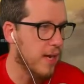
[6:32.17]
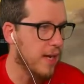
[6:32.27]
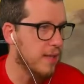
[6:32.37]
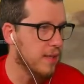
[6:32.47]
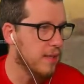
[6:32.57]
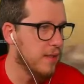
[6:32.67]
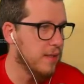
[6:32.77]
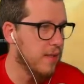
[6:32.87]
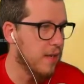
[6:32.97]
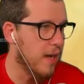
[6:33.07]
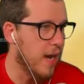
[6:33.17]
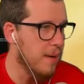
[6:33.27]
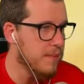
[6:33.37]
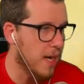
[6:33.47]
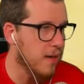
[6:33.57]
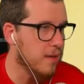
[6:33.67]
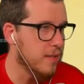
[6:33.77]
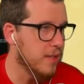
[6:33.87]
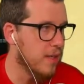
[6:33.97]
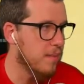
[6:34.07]
and I'm tired of
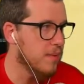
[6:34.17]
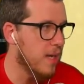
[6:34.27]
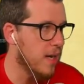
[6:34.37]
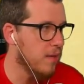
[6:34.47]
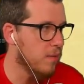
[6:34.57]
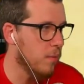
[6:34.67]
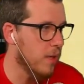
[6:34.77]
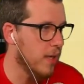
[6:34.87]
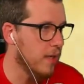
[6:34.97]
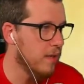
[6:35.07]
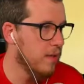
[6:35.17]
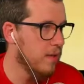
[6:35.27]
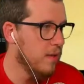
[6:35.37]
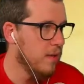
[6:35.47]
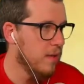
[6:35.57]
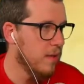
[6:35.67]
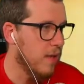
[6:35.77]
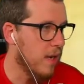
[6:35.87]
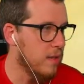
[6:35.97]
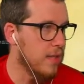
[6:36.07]
it. I'm tired of working
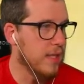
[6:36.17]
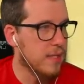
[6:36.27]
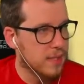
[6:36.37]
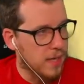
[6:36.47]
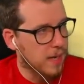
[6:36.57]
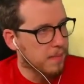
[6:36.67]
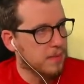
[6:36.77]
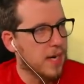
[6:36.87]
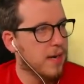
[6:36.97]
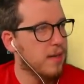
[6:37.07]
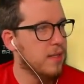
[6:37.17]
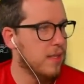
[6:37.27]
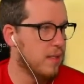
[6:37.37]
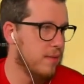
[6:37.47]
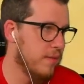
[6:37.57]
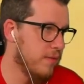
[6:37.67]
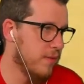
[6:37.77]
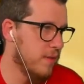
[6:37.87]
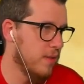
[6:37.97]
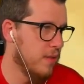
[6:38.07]
holidays. I'm tired
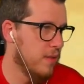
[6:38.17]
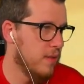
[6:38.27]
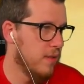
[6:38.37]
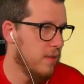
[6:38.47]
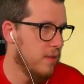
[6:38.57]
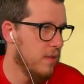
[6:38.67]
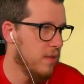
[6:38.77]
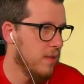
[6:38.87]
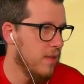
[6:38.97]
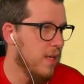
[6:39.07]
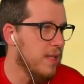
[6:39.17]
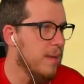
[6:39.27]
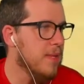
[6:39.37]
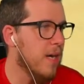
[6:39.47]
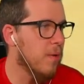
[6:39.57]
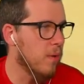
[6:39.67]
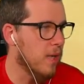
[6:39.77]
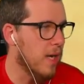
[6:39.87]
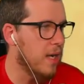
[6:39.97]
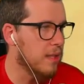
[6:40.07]
of, not that I'm tired of
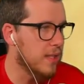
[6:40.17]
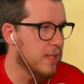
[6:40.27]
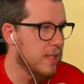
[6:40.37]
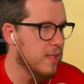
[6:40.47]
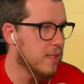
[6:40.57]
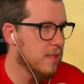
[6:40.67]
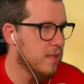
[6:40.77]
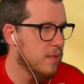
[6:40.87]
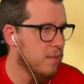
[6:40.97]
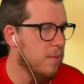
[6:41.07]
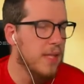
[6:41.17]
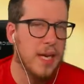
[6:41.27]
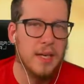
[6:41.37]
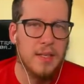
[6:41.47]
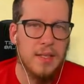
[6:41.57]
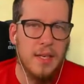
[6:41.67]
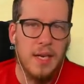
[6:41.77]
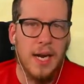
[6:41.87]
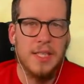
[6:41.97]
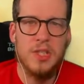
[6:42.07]
working holidays. Well, yeah,
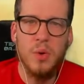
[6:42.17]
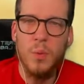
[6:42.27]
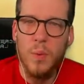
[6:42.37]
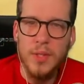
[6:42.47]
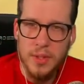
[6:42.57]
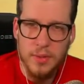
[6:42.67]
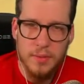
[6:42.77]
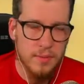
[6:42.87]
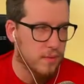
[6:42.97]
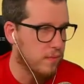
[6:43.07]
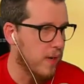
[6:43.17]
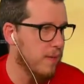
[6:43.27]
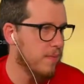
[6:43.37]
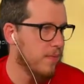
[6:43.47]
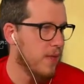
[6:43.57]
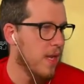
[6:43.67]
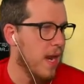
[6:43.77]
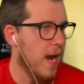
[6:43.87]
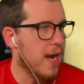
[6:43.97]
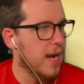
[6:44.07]
I just don't want to, right?
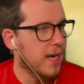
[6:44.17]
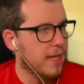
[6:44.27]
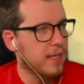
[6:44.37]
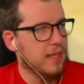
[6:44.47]
And I